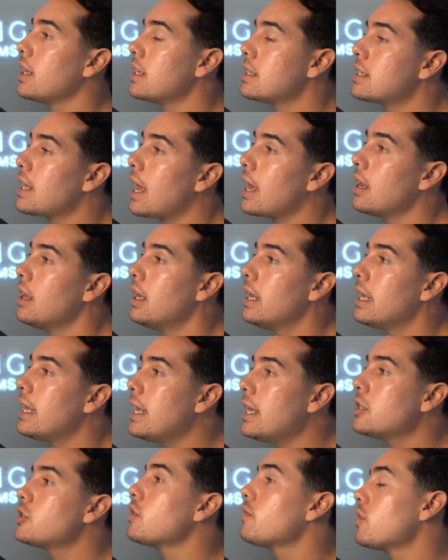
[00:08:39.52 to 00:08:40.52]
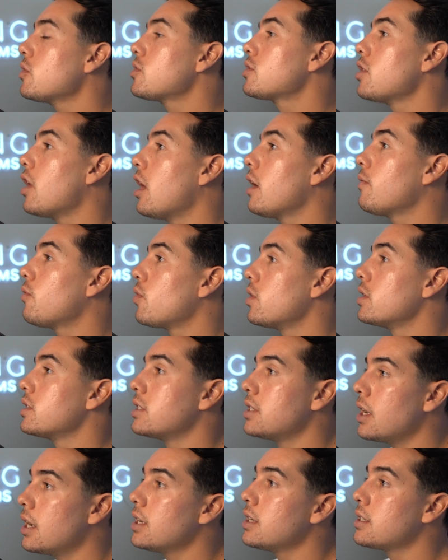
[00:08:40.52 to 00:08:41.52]
is that each of those
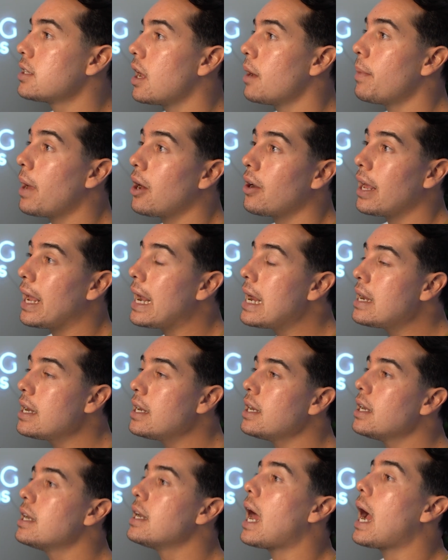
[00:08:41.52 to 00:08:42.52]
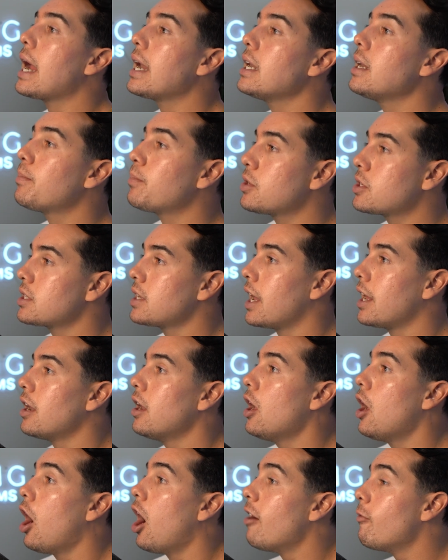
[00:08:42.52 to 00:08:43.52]
softwares does about eighty to ninety percent
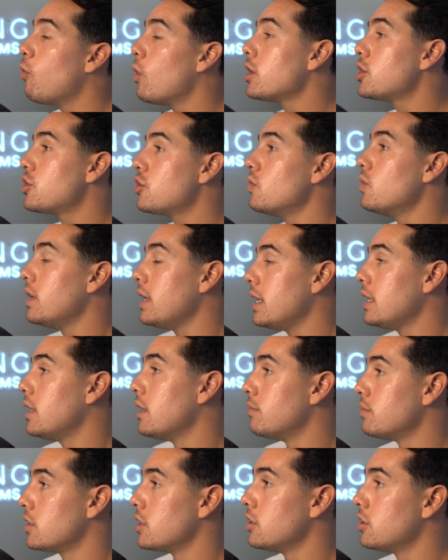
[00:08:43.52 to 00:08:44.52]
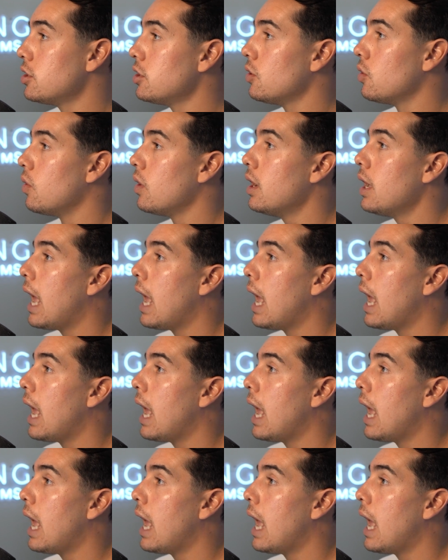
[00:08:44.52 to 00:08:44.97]
of what you need them to do.